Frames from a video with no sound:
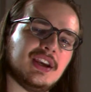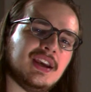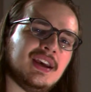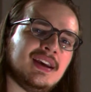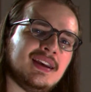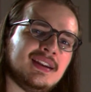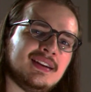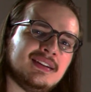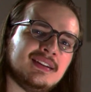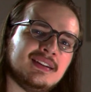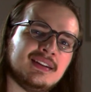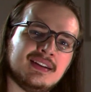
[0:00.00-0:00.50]

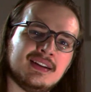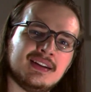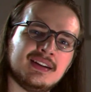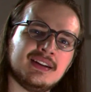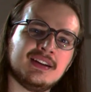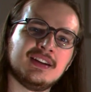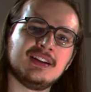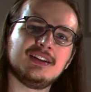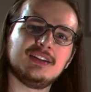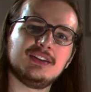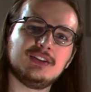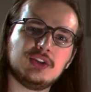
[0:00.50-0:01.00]
and
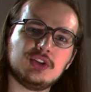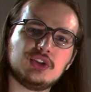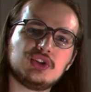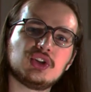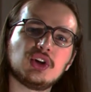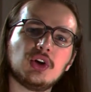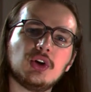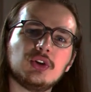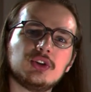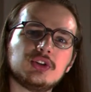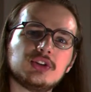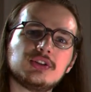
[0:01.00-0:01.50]
the
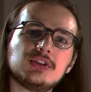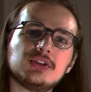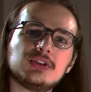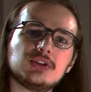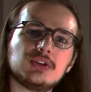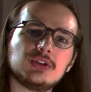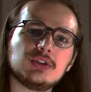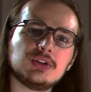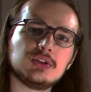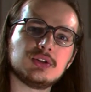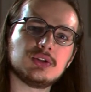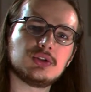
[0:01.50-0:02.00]
joke
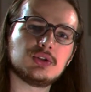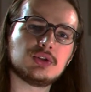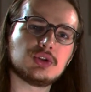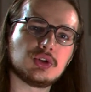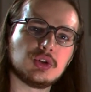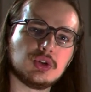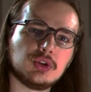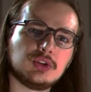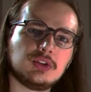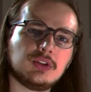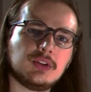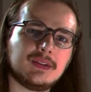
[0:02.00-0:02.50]

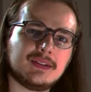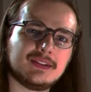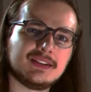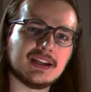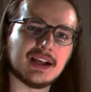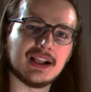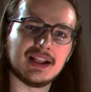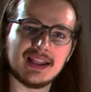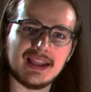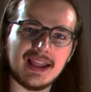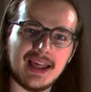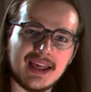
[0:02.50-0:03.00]
should
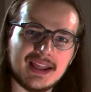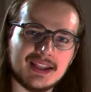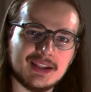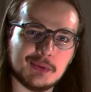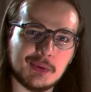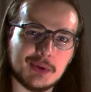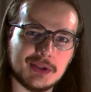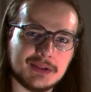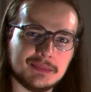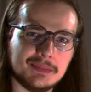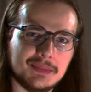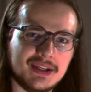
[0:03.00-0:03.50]
still land
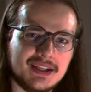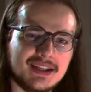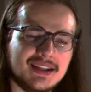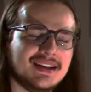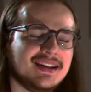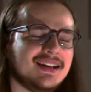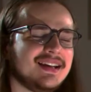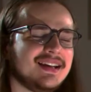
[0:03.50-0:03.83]
with me.